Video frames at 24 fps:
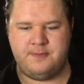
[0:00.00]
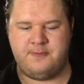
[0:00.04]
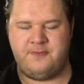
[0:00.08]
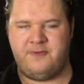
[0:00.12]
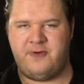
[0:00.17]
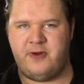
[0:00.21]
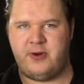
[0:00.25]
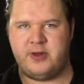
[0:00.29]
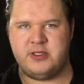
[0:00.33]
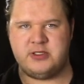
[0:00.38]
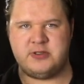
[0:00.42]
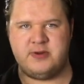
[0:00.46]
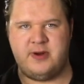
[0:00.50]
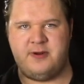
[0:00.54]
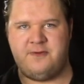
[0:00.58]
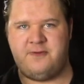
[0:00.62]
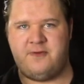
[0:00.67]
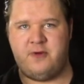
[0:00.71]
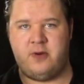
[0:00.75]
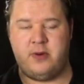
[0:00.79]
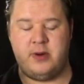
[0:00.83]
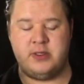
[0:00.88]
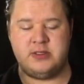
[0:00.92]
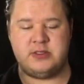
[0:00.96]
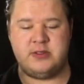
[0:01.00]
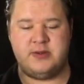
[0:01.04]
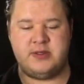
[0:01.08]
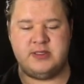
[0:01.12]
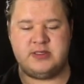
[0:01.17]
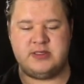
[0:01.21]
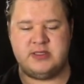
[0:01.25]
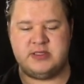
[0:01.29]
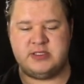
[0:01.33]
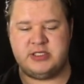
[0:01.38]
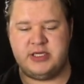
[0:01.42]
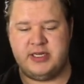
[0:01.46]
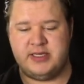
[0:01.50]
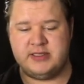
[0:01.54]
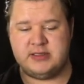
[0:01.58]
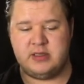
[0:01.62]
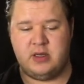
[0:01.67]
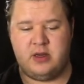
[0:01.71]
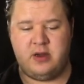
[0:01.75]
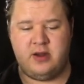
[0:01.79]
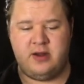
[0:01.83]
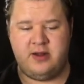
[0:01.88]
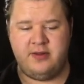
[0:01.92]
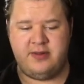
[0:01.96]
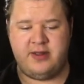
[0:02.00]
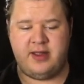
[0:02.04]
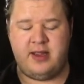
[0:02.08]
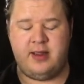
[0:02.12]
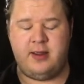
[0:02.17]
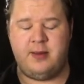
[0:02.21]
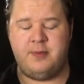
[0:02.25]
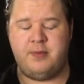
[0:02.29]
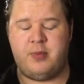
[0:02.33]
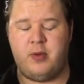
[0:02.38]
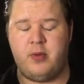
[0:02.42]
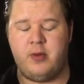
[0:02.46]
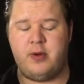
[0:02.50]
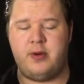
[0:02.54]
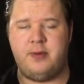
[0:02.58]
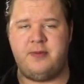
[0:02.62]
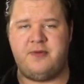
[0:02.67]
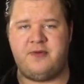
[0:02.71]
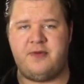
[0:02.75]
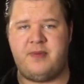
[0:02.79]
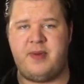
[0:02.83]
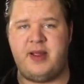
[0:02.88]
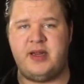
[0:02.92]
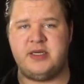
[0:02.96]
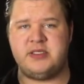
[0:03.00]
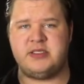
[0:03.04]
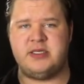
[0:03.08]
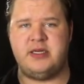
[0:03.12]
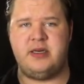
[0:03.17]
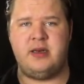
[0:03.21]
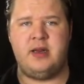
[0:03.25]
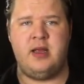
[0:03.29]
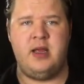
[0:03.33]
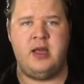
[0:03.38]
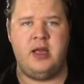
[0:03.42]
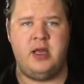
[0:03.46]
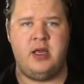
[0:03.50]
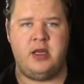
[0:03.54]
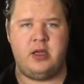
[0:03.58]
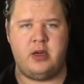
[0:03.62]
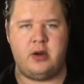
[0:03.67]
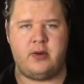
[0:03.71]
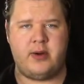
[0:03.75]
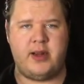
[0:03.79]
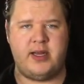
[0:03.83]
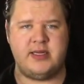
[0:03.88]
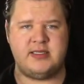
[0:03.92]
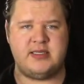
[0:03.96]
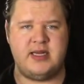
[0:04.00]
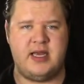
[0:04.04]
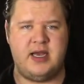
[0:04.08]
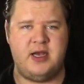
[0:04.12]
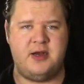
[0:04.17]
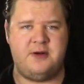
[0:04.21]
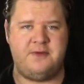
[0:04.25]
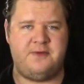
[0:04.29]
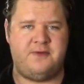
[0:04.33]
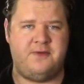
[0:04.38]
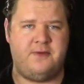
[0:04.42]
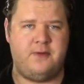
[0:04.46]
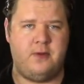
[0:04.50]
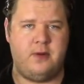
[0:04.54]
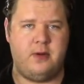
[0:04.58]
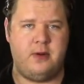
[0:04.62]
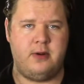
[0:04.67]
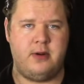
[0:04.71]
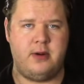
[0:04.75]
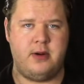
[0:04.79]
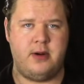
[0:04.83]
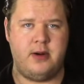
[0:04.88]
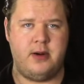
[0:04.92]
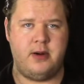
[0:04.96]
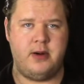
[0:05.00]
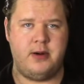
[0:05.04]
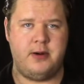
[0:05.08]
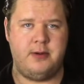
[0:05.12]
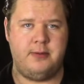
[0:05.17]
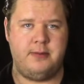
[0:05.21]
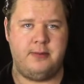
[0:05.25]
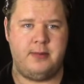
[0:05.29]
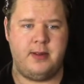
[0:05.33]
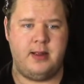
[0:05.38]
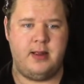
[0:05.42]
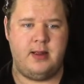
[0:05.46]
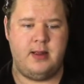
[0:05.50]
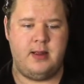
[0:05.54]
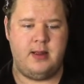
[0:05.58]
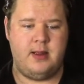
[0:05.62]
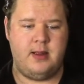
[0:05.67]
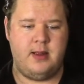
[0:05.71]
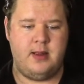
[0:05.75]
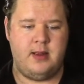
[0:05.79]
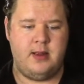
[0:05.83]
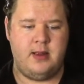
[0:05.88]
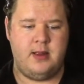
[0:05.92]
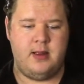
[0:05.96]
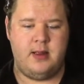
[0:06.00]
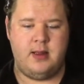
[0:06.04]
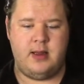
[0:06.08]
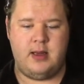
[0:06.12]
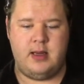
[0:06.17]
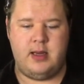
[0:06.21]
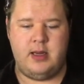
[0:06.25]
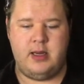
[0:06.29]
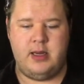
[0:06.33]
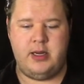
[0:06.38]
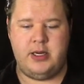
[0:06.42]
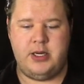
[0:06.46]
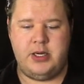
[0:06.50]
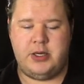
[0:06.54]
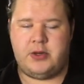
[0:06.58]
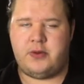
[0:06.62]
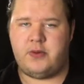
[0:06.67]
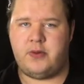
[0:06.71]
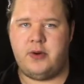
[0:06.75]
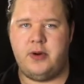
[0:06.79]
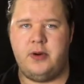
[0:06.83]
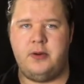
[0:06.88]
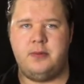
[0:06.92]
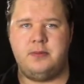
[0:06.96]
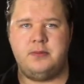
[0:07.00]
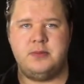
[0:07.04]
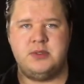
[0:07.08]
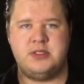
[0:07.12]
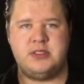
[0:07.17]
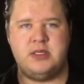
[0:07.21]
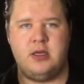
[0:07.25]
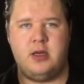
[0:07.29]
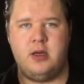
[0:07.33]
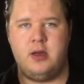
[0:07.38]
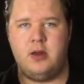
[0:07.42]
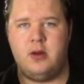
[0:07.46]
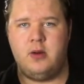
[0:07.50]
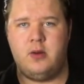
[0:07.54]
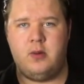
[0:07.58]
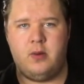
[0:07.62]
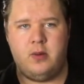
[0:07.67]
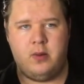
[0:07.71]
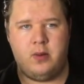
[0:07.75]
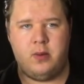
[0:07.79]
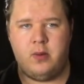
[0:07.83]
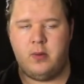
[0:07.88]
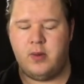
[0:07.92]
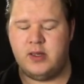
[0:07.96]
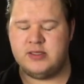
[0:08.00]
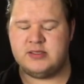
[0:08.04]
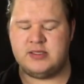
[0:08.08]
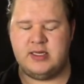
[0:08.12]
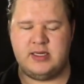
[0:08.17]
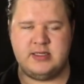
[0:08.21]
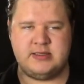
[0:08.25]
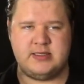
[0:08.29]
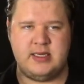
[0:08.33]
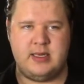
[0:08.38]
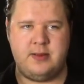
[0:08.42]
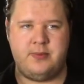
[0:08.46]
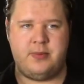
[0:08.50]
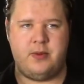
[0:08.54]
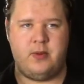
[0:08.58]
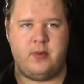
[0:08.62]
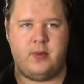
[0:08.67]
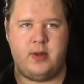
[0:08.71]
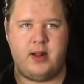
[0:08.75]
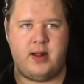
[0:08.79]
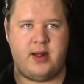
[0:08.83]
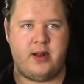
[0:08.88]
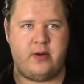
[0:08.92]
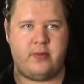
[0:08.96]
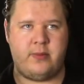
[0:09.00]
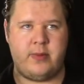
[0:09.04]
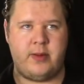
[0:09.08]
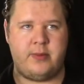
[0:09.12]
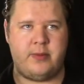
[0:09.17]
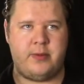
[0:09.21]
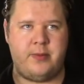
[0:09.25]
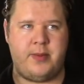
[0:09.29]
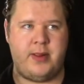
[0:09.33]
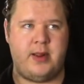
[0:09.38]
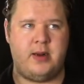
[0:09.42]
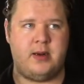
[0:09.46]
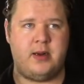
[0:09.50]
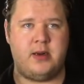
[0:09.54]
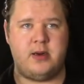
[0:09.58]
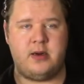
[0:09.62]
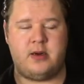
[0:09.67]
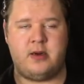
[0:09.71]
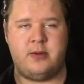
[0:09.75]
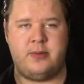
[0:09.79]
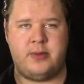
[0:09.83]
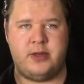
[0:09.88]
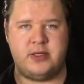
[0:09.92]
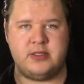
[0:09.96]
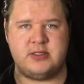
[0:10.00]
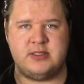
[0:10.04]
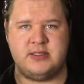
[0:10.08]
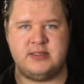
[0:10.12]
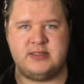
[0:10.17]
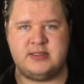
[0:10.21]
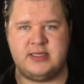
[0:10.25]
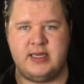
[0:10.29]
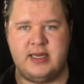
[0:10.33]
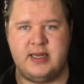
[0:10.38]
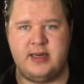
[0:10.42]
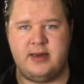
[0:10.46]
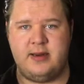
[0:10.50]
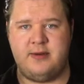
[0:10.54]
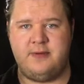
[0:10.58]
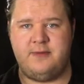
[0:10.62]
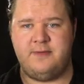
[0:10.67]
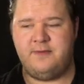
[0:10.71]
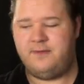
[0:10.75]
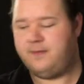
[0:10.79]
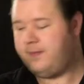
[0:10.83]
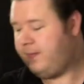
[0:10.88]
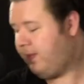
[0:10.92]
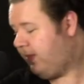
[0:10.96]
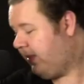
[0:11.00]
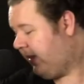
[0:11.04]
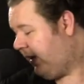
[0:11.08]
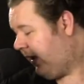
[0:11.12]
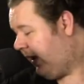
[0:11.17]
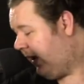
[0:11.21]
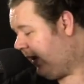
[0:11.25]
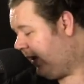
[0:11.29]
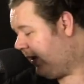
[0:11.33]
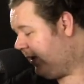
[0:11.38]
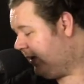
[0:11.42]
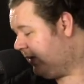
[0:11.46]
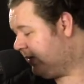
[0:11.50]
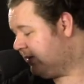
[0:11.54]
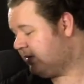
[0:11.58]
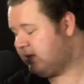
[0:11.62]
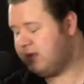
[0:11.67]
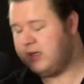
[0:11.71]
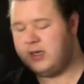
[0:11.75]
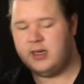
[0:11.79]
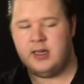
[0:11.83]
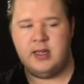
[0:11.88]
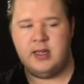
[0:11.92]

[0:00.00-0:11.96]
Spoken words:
very straightforward. So this is just all the important information you write down for your crew. So what's an example? Well, I remember being on a commercial set and